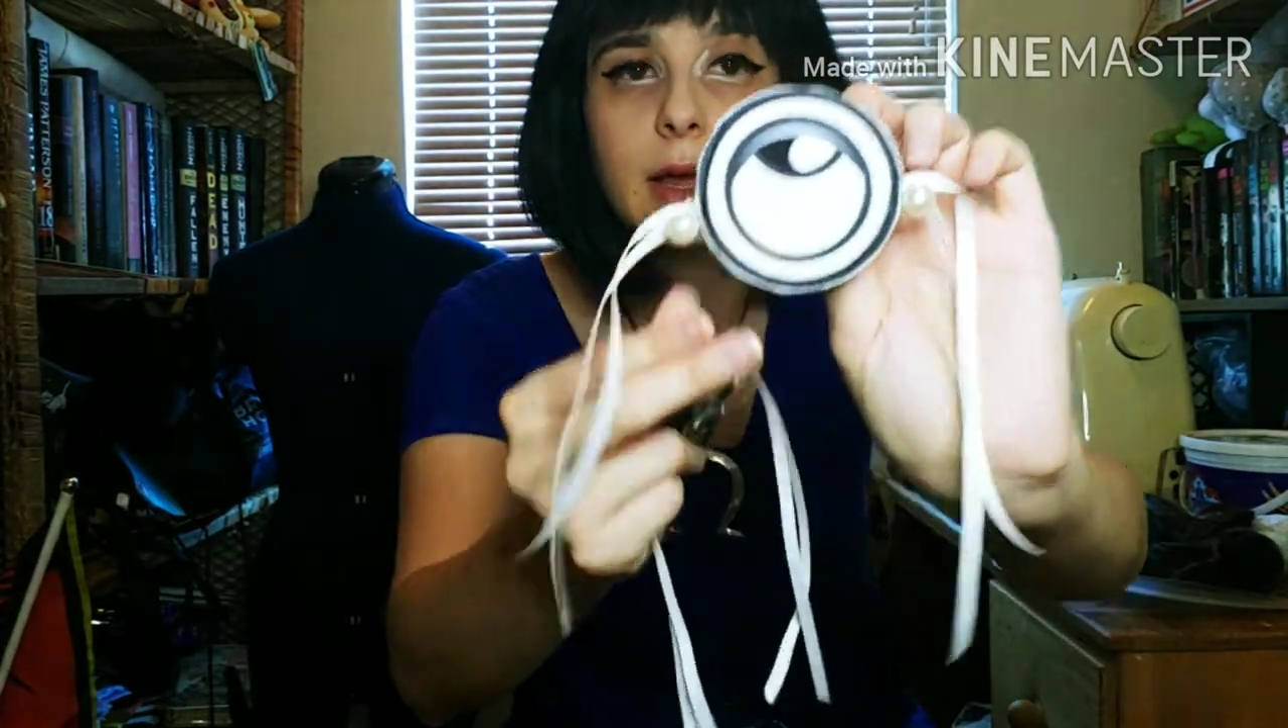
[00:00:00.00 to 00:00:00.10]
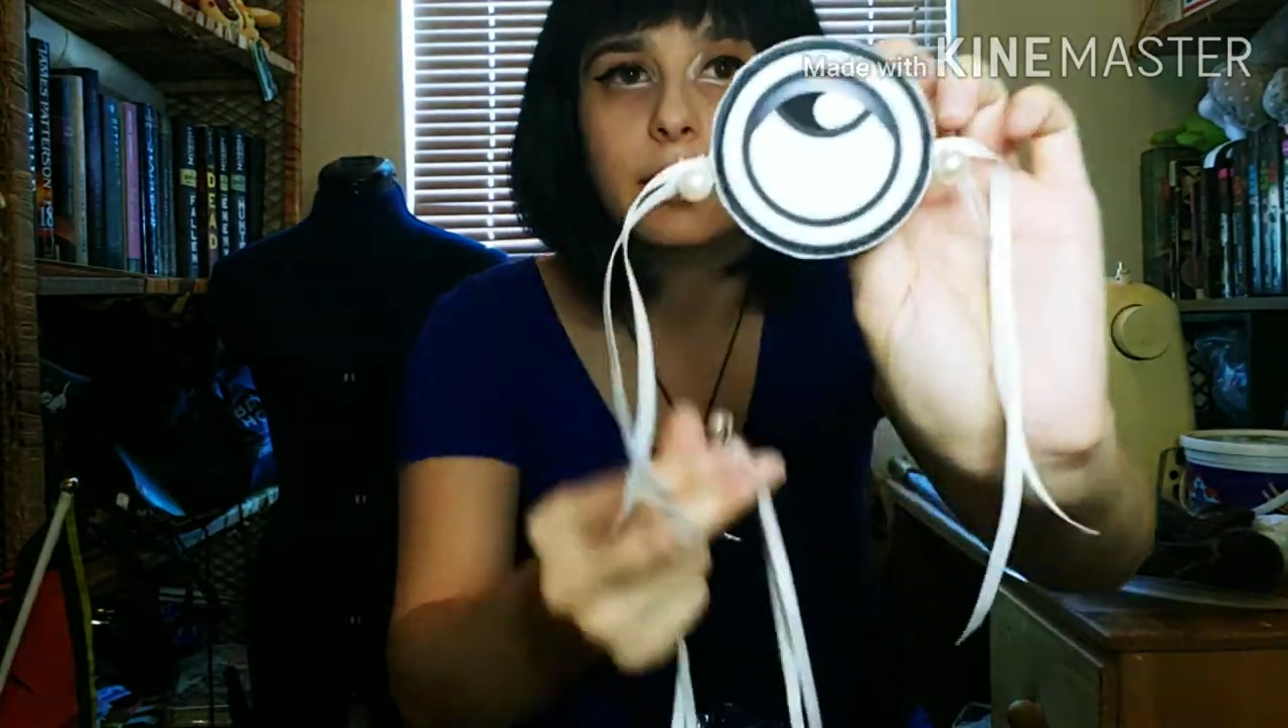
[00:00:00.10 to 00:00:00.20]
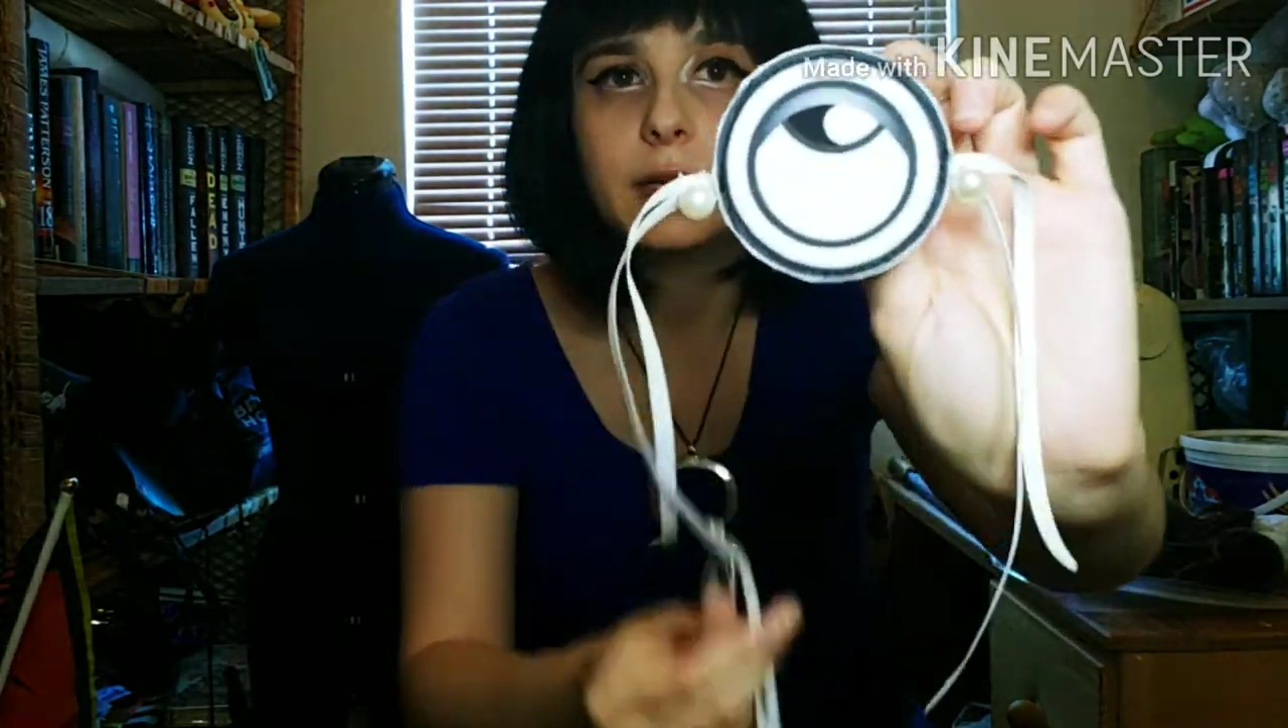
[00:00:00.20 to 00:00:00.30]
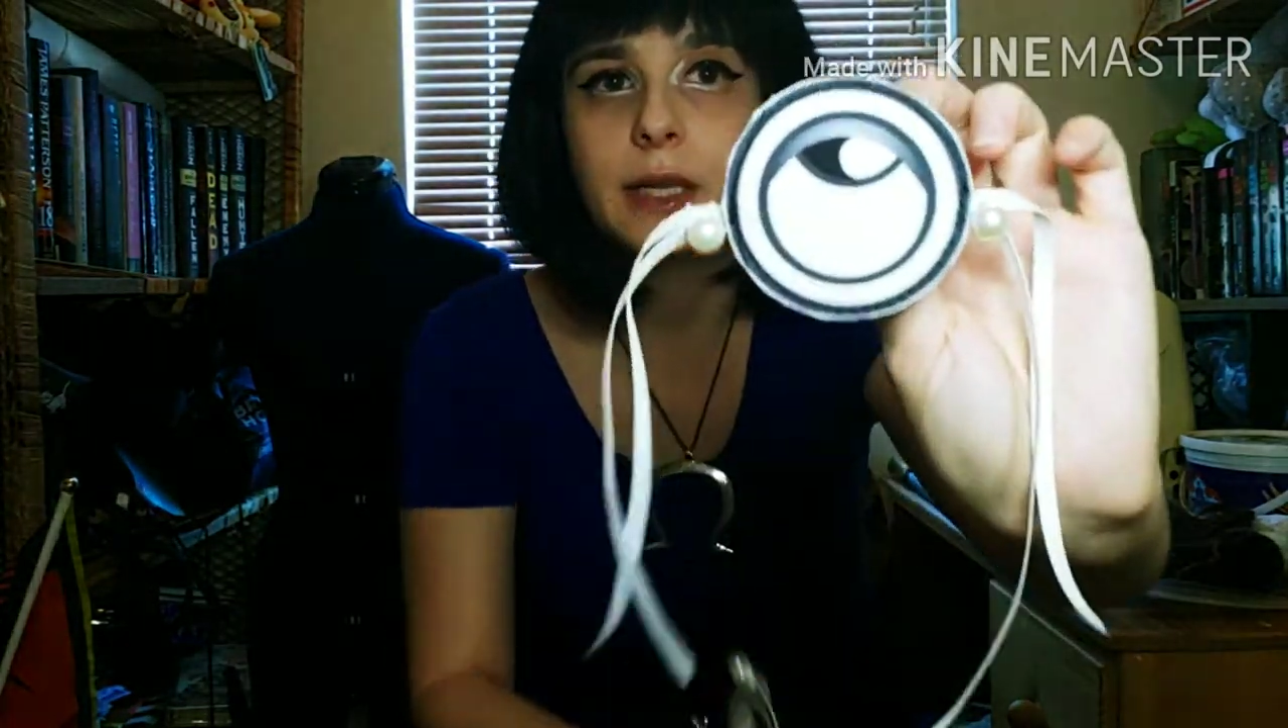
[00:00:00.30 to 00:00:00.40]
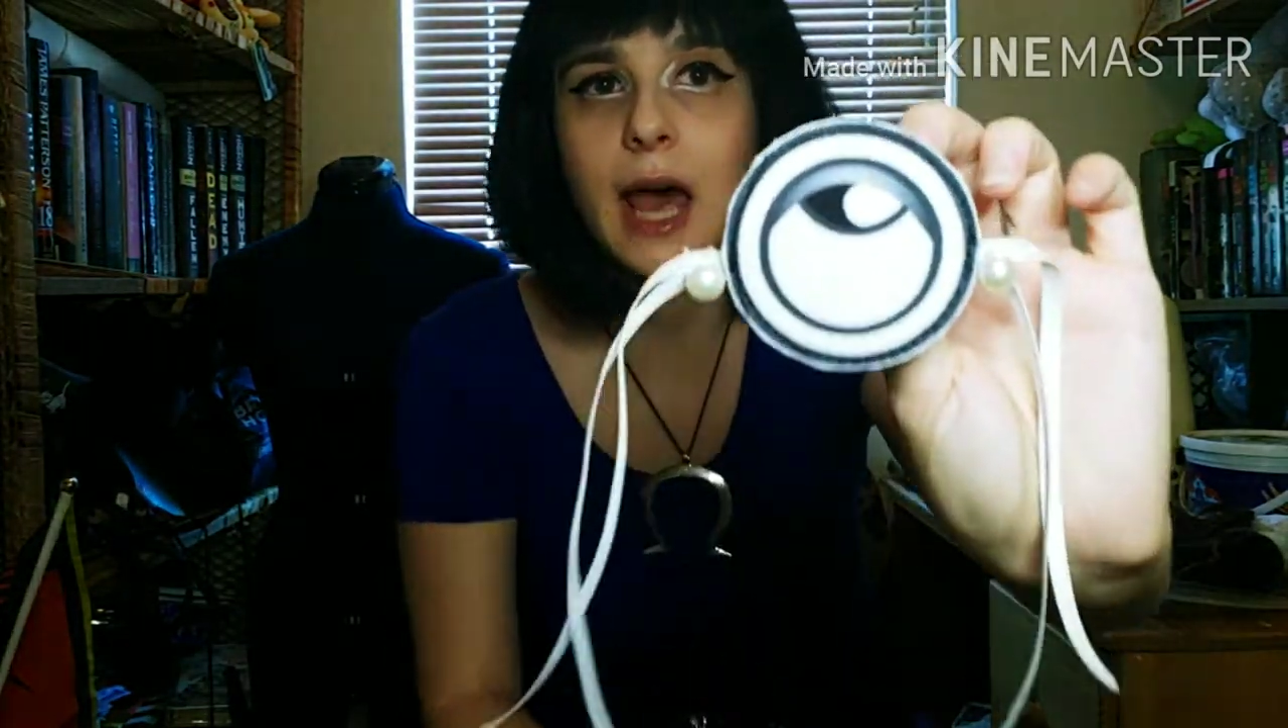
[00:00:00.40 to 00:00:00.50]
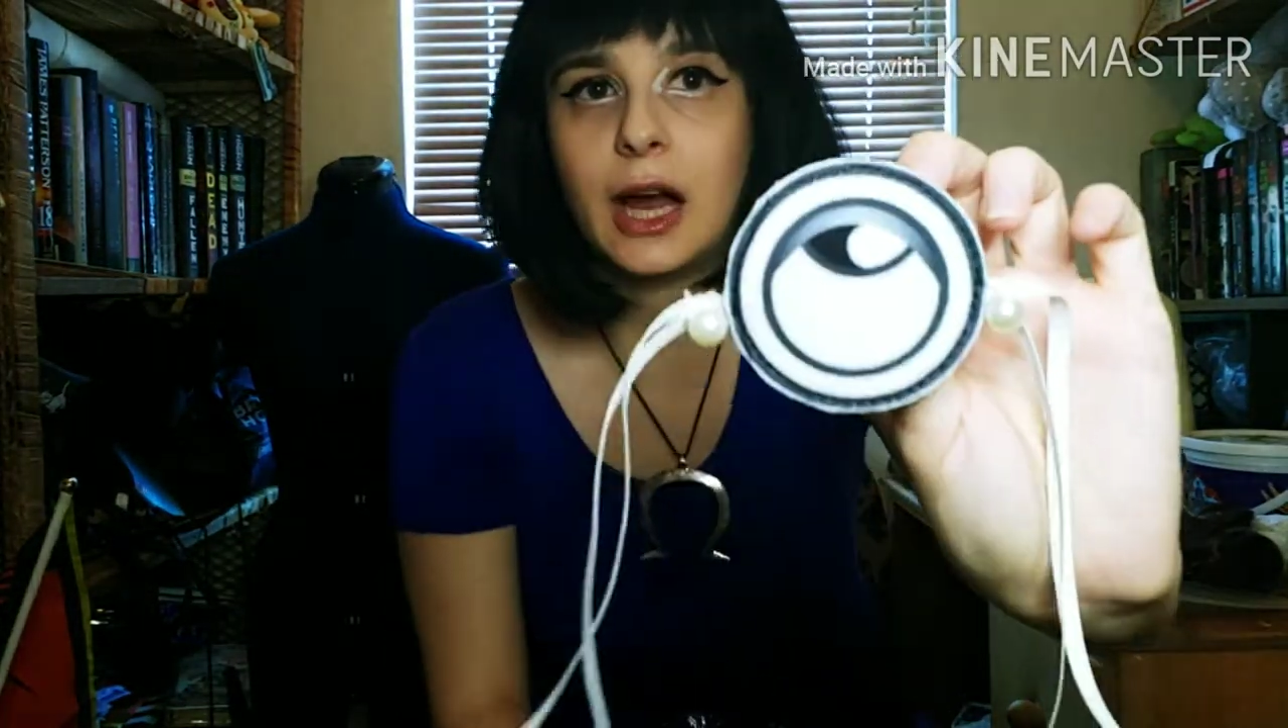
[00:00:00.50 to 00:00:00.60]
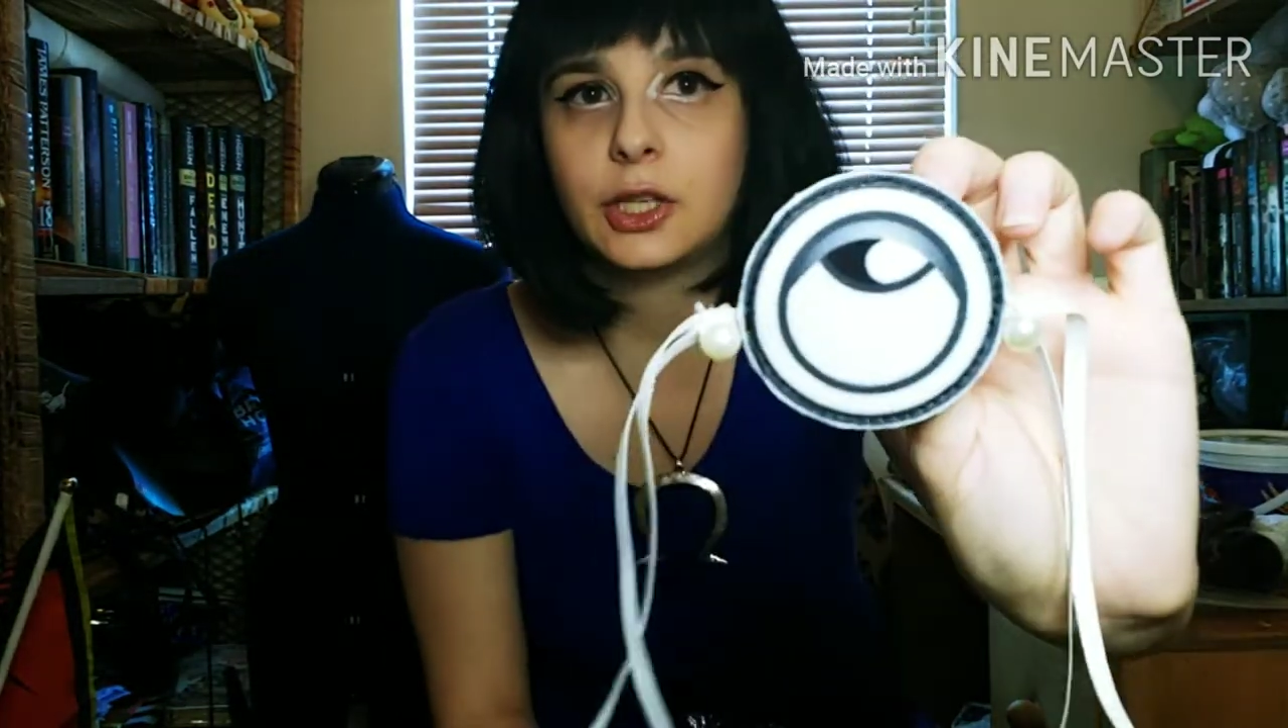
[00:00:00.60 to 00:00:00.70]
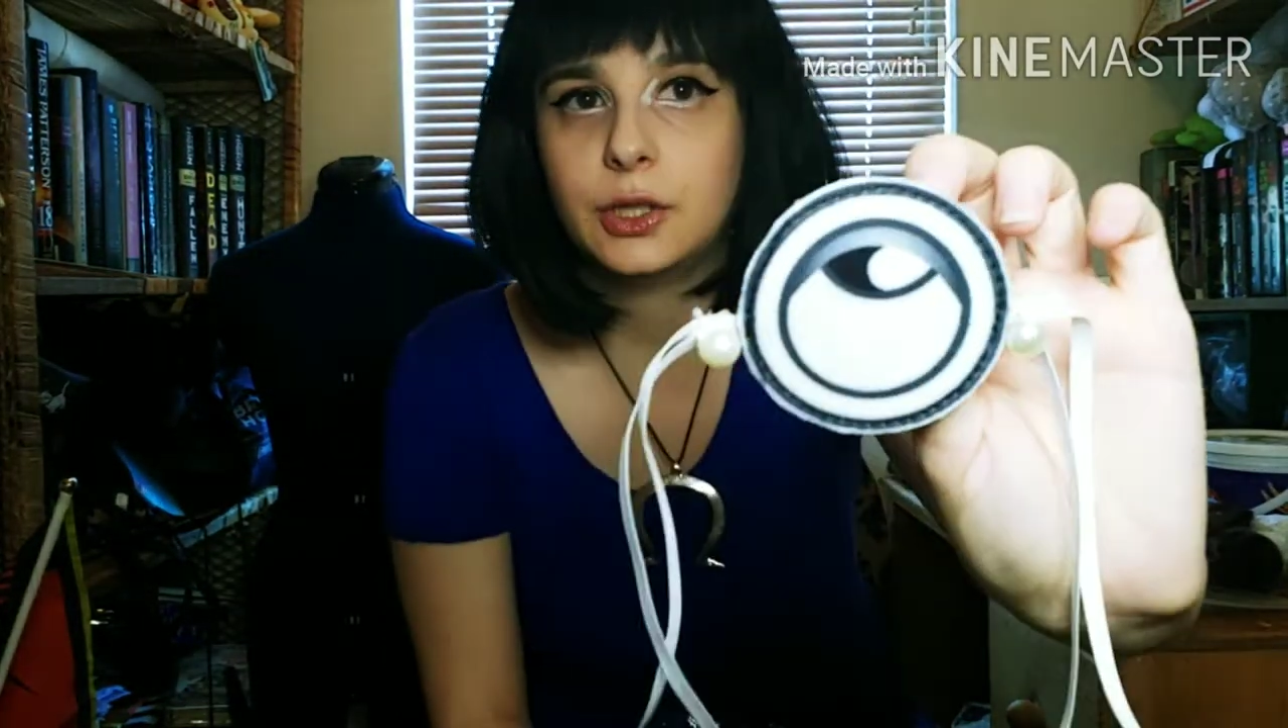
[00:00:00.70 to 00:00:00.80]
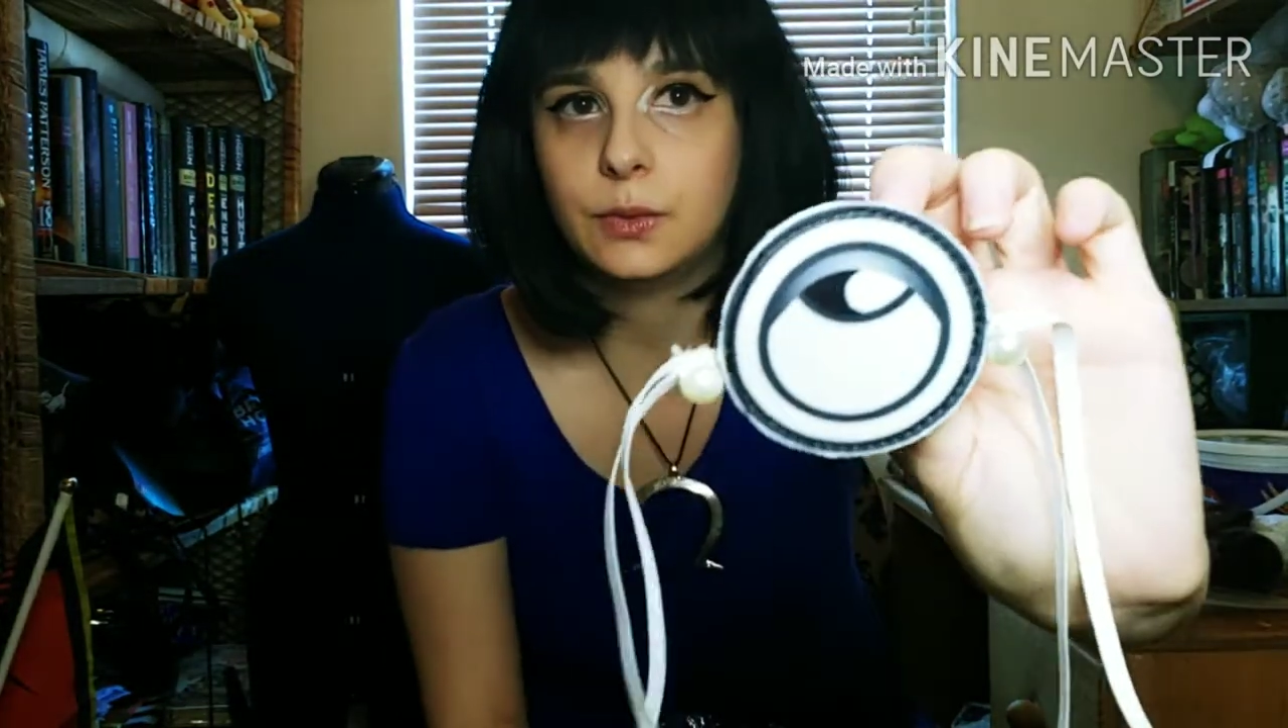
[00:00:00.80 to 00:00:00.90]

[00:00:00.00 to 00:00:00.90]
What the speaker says: This is actually